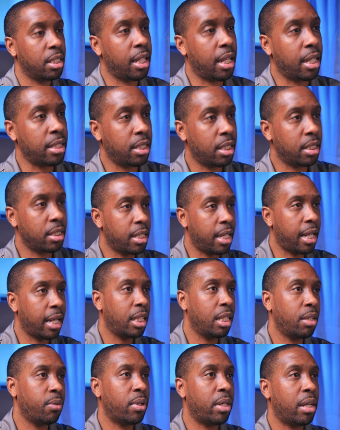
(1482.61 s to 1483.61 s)
That's
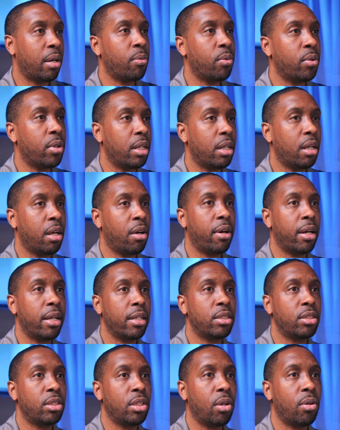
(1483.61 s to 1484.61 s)
exactly what I want. All
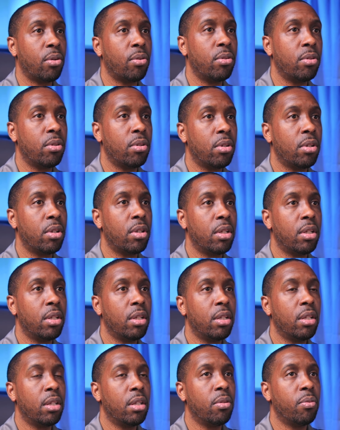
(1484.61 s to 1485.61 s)
right. So
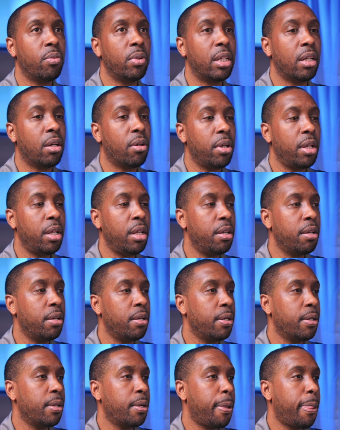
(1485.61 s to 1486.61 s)
we go
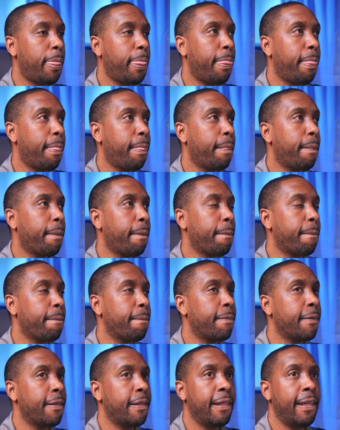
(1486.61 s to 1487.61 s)
here
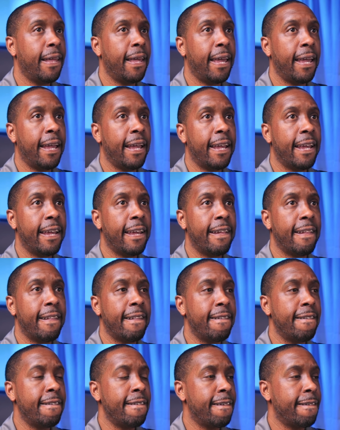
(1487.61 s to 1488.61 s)

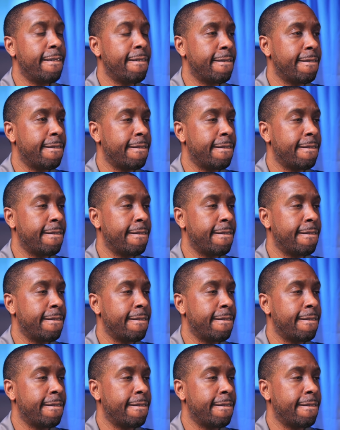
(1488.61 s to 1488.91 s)
and